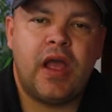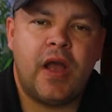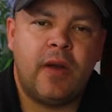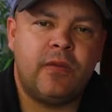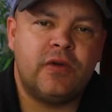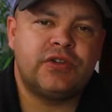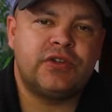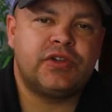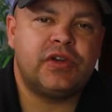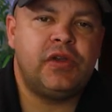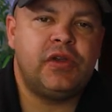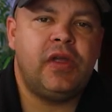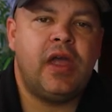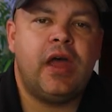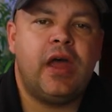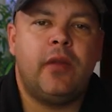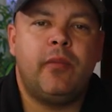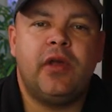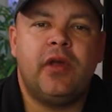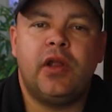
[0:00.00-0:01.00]
I'm going to show you
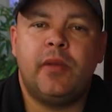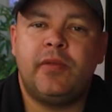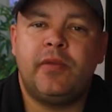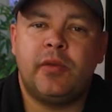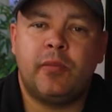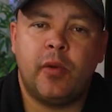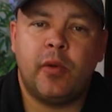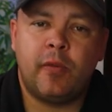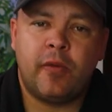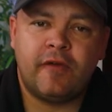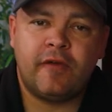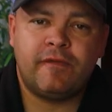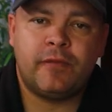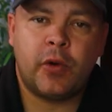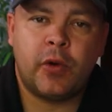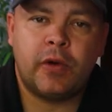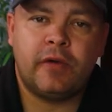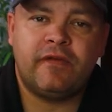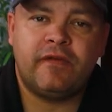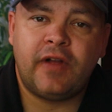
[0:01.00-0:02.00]
how to build up your
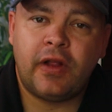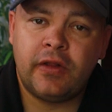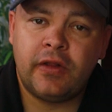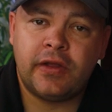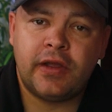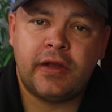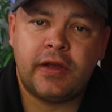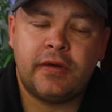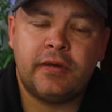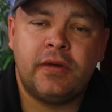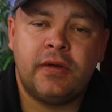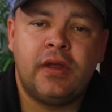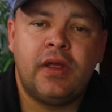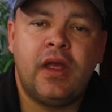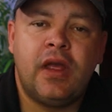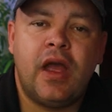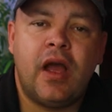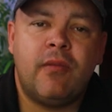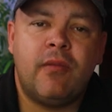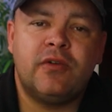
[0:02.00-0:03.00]
portfolio.
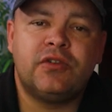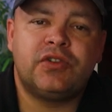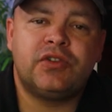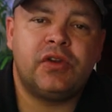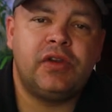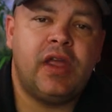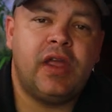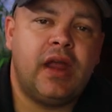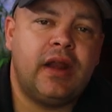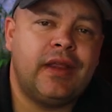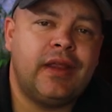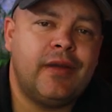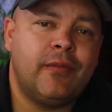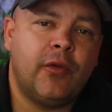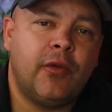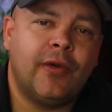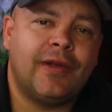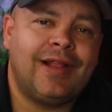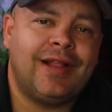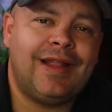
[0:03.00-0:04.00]
I'm going to show you how to get
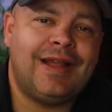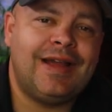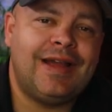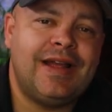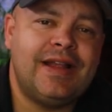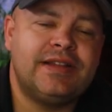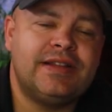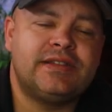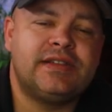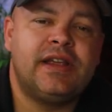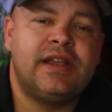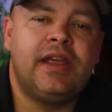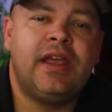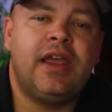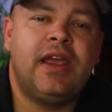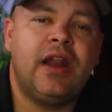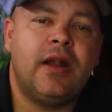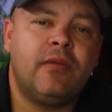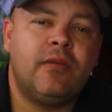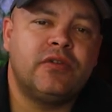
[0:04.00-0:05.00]
more clients.
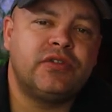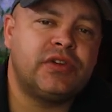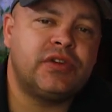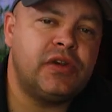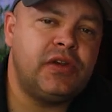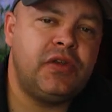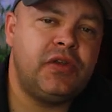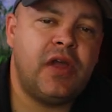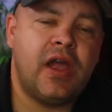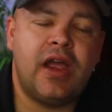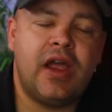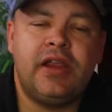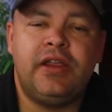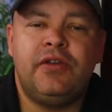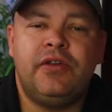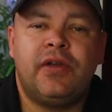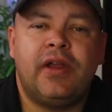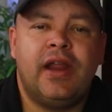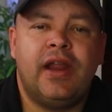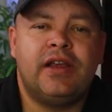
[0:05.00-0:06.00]
I'm going to show you how
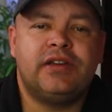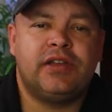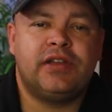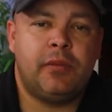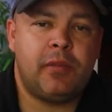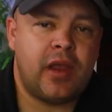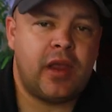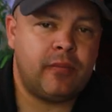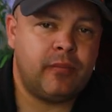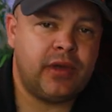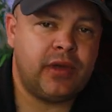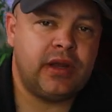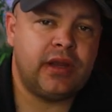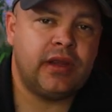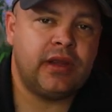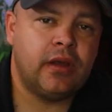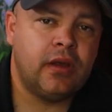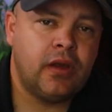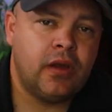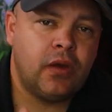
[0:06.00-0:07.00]
you can actually make
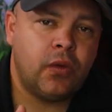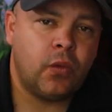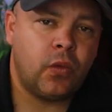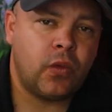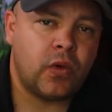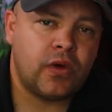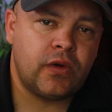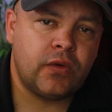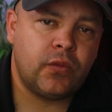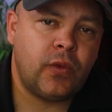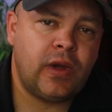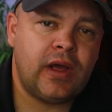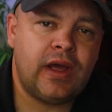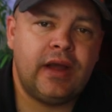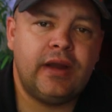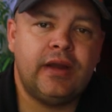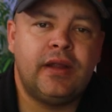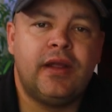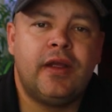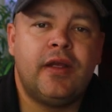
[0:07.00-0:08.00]
money
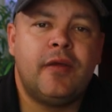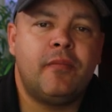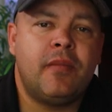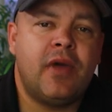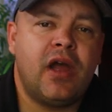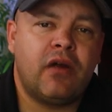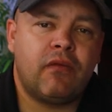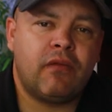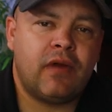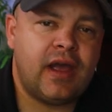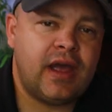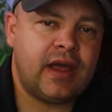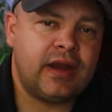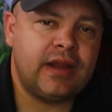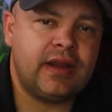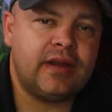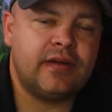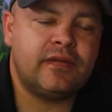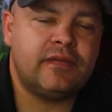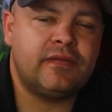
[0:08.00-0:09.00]
worldwide by
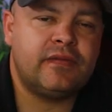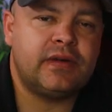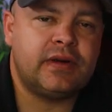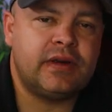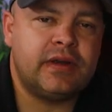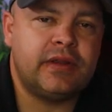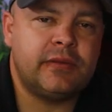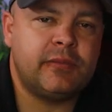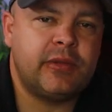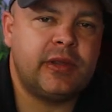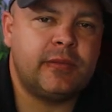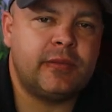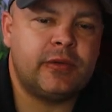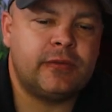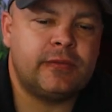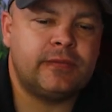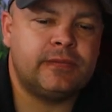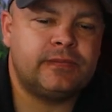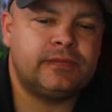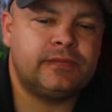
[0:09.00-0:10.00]
writing for other
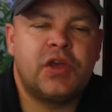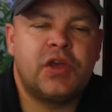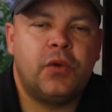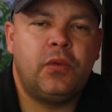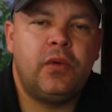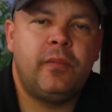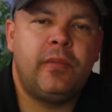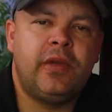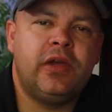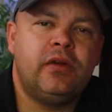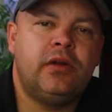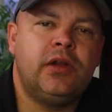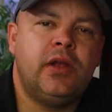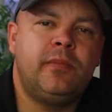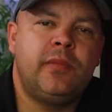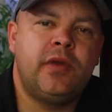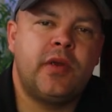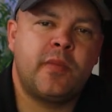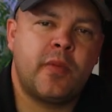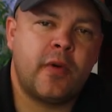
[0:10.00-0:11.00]
people. So when building
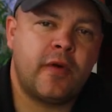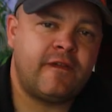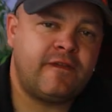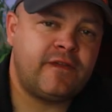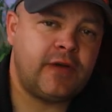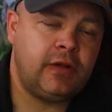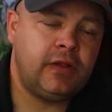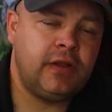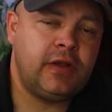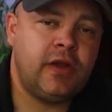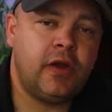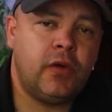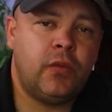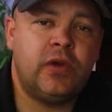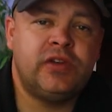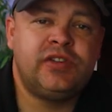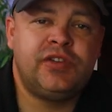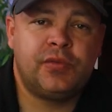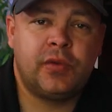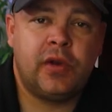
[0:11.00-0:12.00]
up your portfolio,
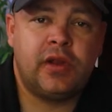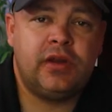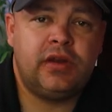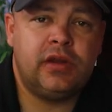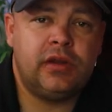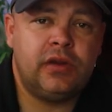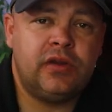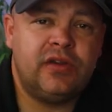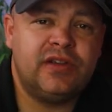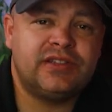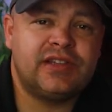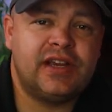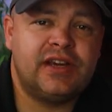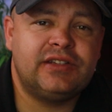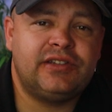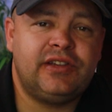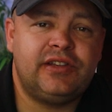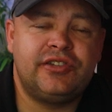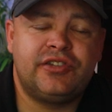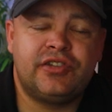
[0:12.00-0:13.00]
what you want to do is
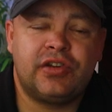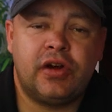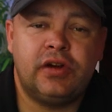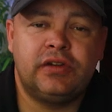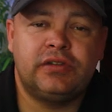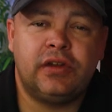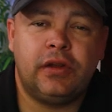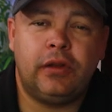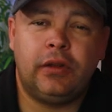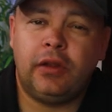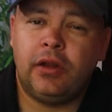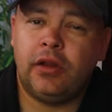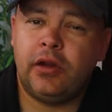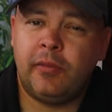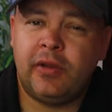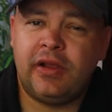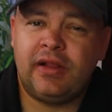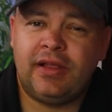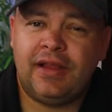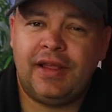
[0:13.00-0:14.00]
actually charge a
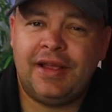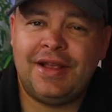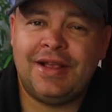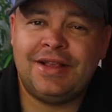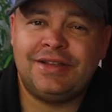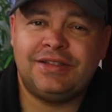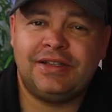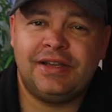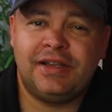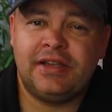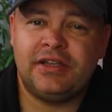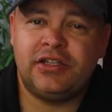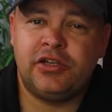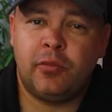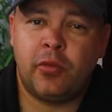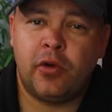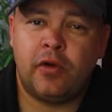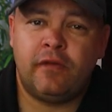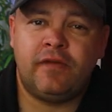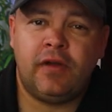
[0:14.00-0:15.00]
little bit less to get
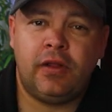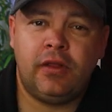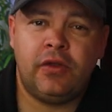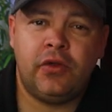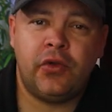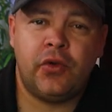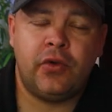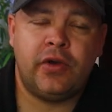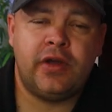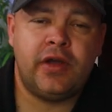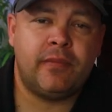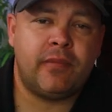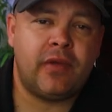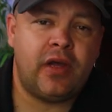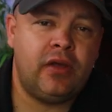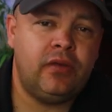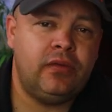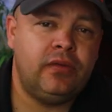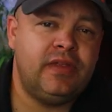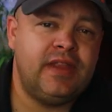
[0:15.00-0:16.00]
your portfolio up
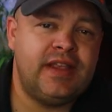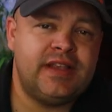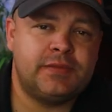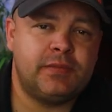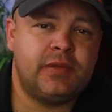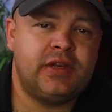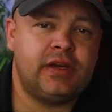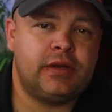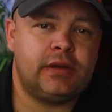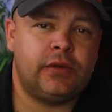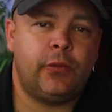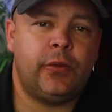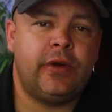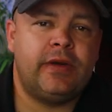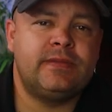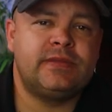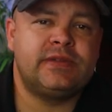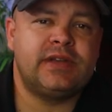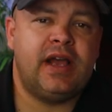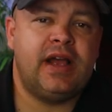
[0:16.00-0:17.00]
on these particular
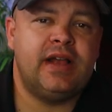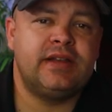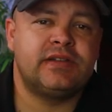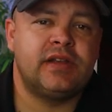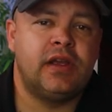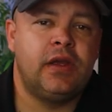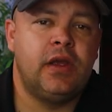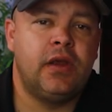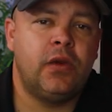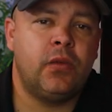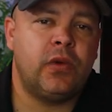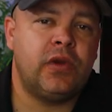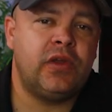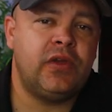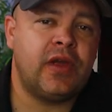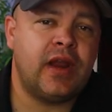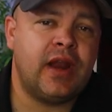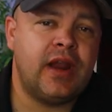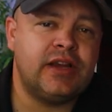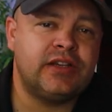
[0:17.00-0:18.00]
websites where
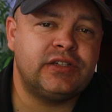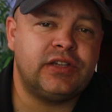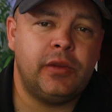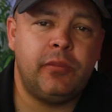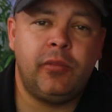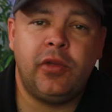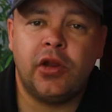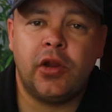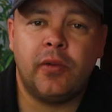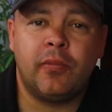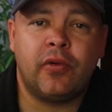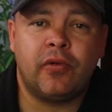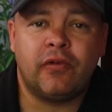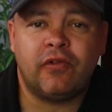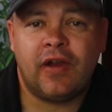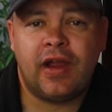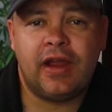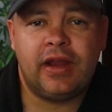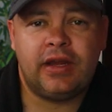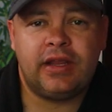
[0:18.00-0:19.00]
you can actually build up a
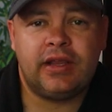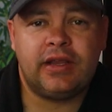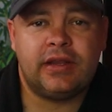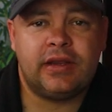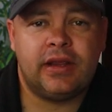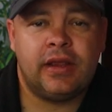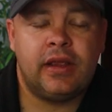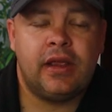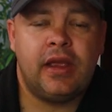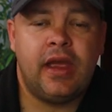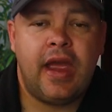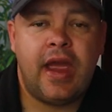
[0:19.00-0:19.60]
rating.